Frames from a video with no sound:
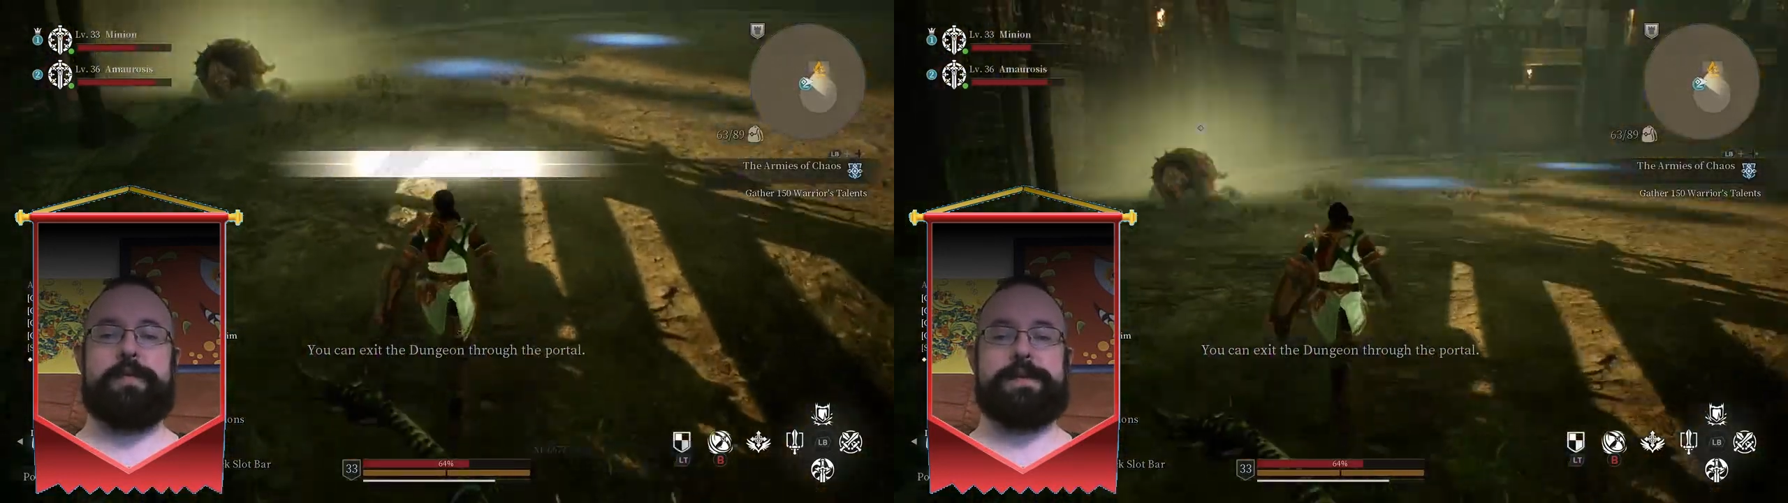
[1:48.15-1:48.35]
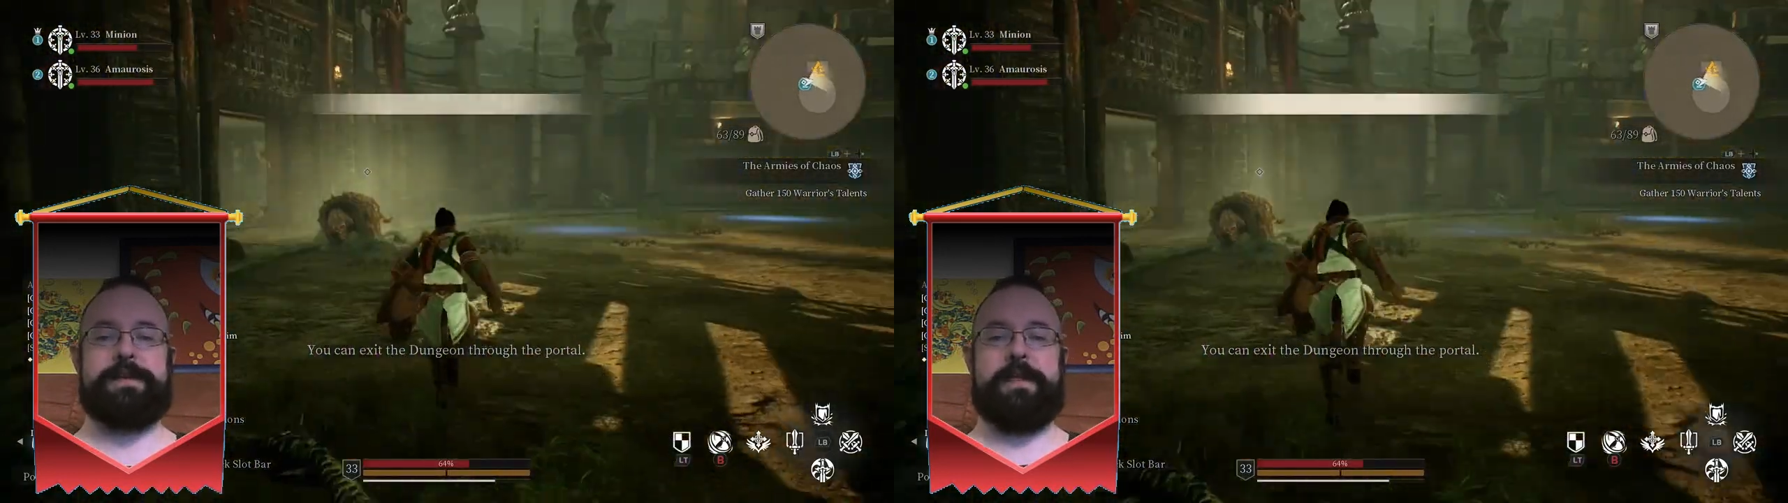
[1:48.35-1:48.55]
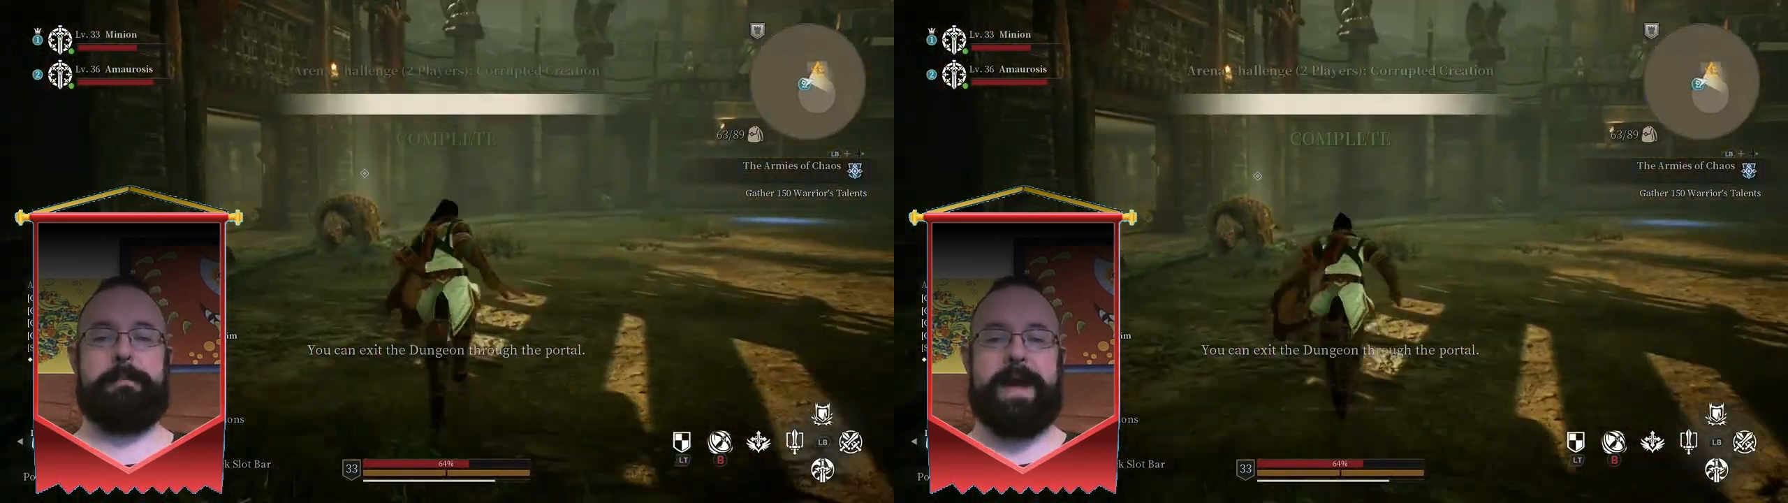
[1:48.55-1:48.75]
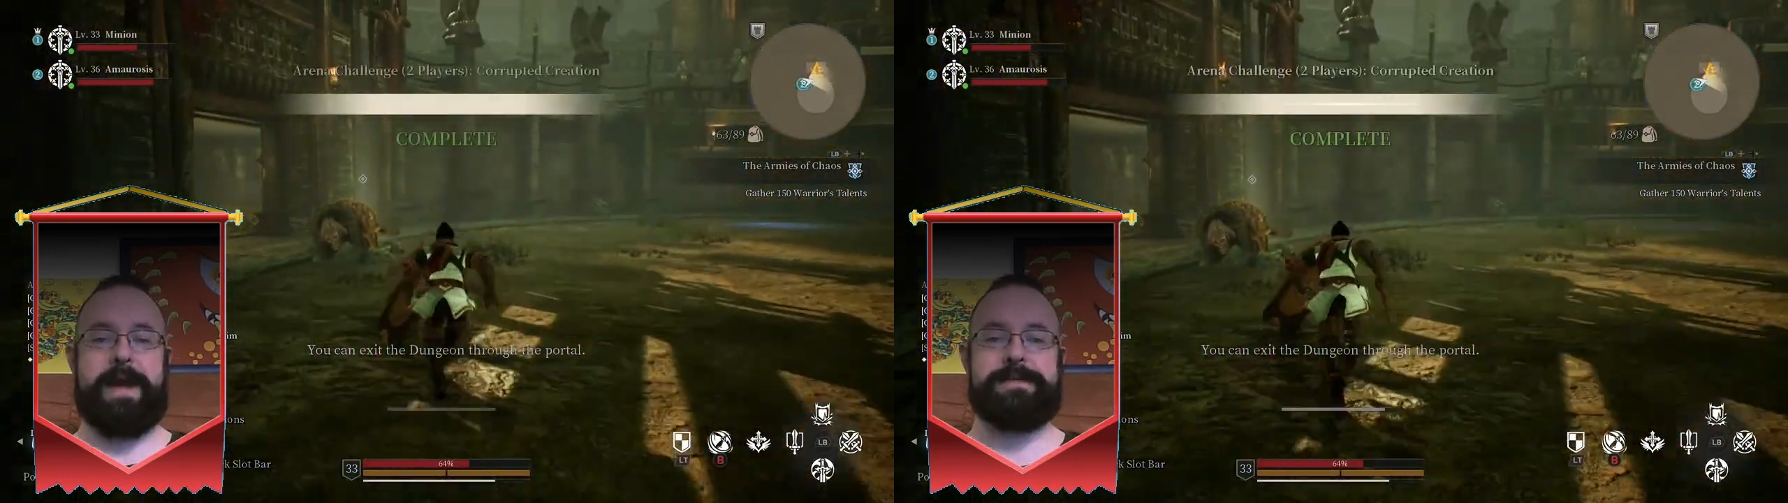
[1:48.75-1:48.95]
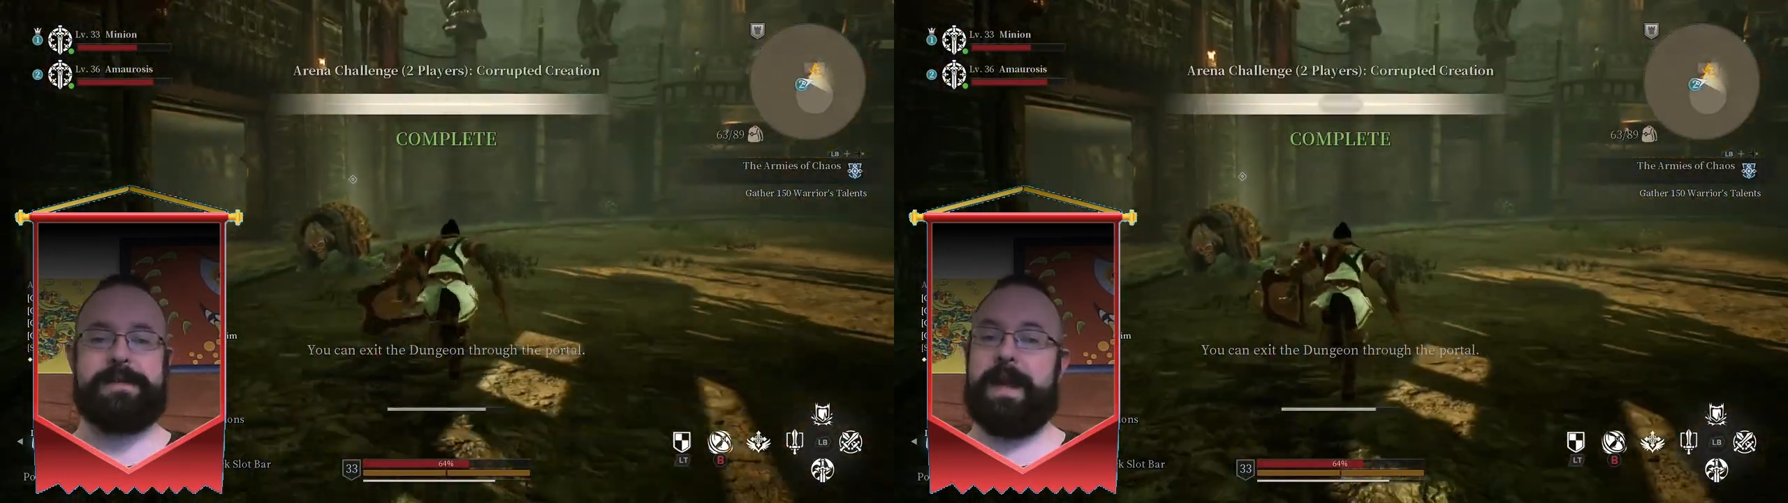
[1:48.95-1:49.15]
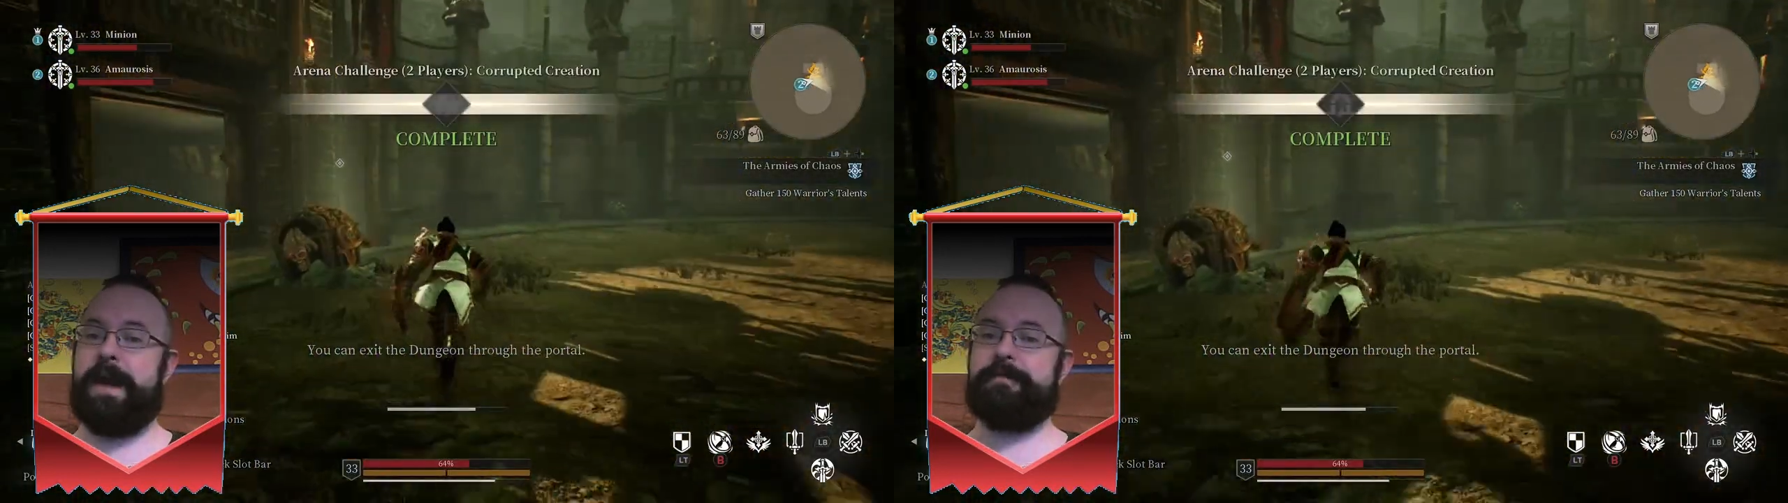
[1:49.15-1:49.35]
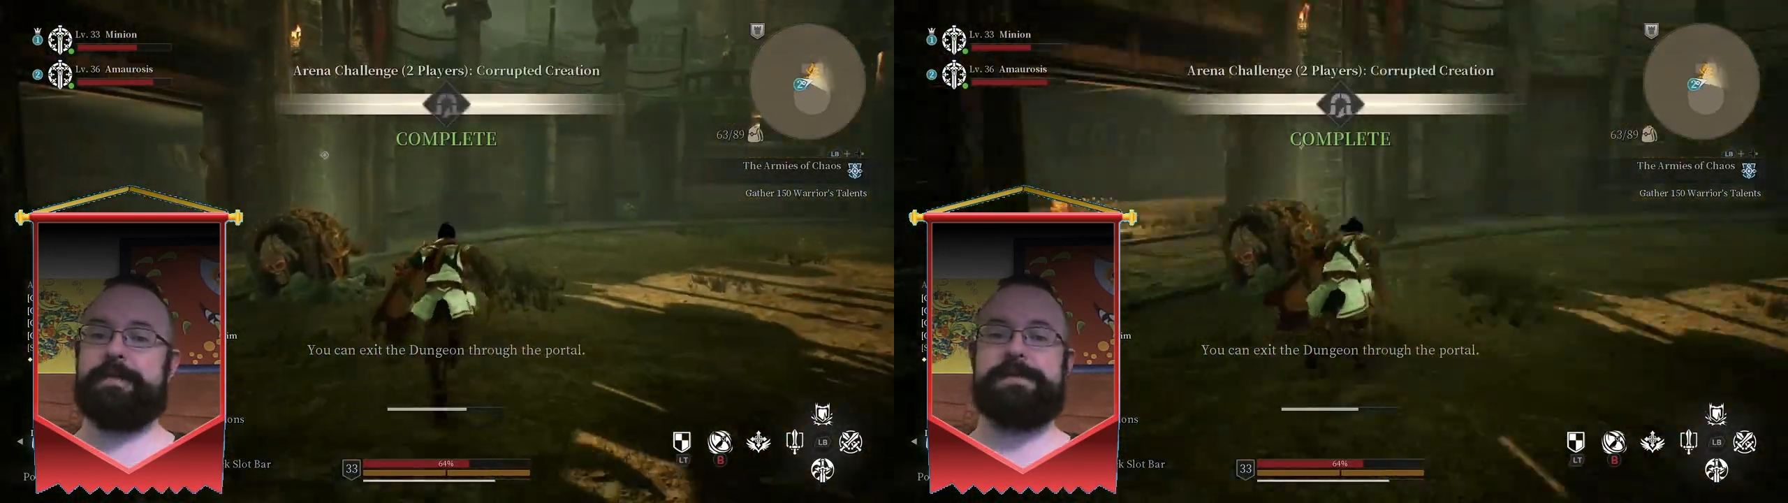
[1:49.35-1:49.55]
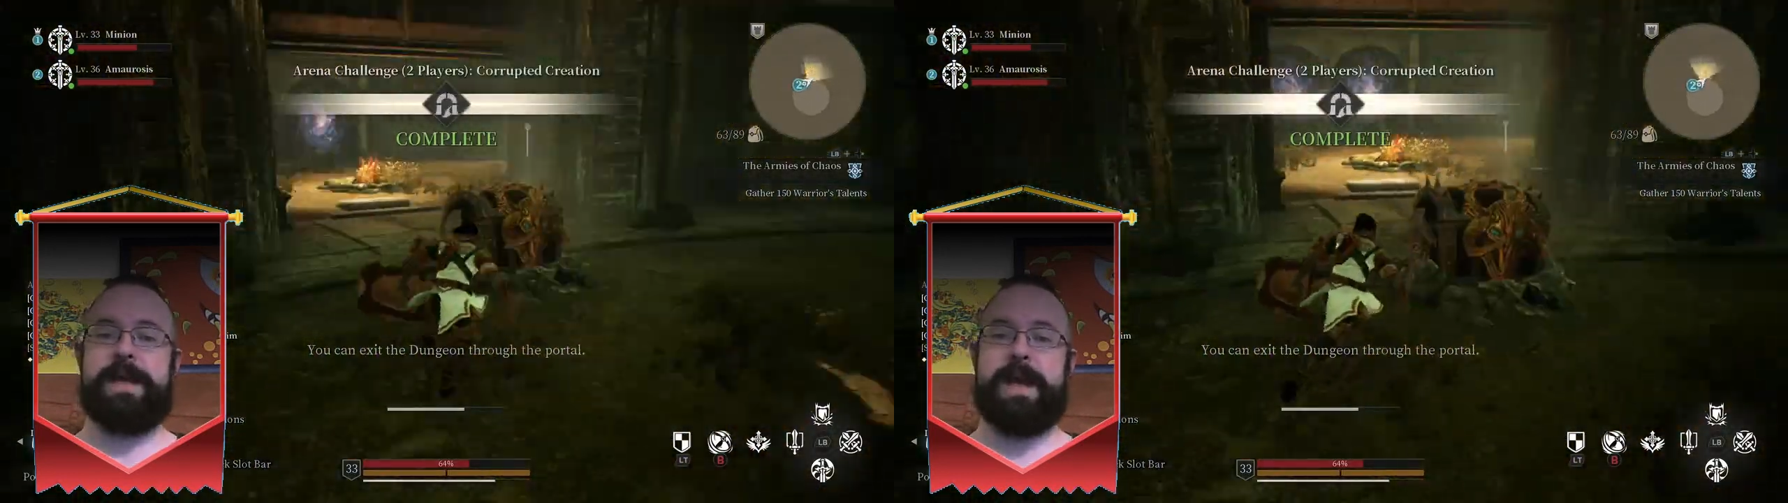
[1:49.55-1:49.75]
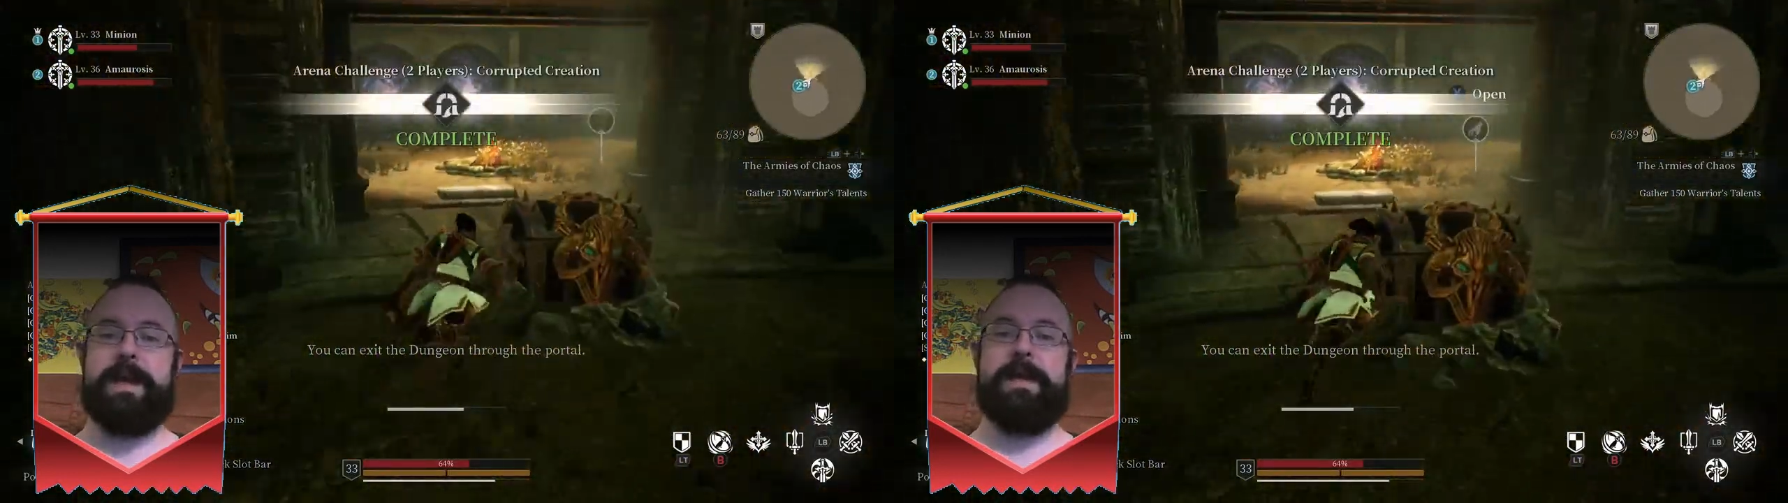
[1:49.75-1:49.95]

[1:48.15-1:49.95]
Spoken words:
this in the past, and I have to say,